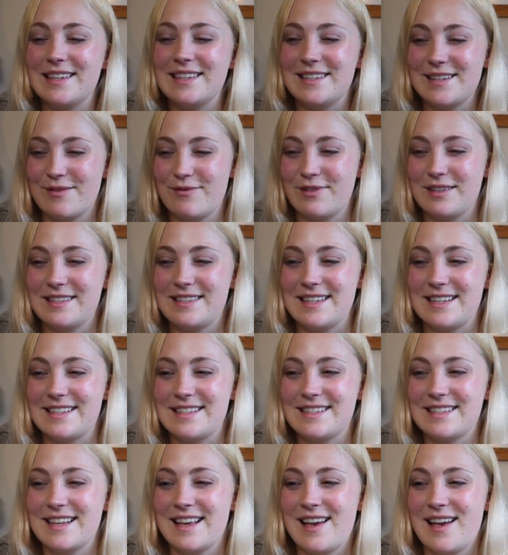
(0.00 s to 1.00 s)
the
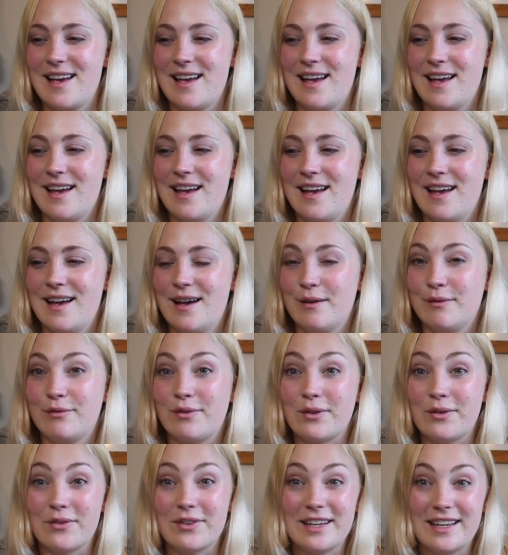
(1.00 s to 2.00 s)
differences
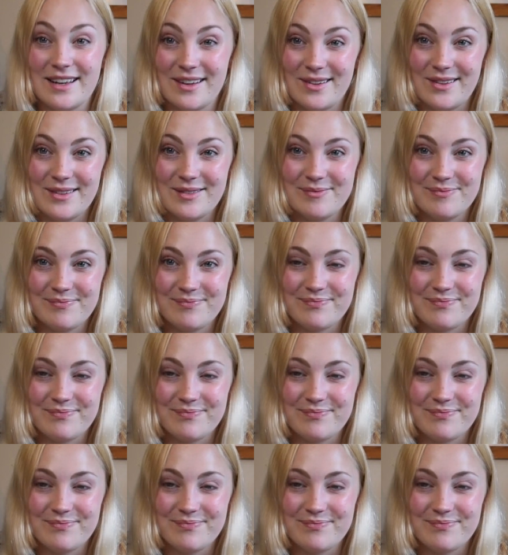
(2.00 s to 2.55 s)
for real.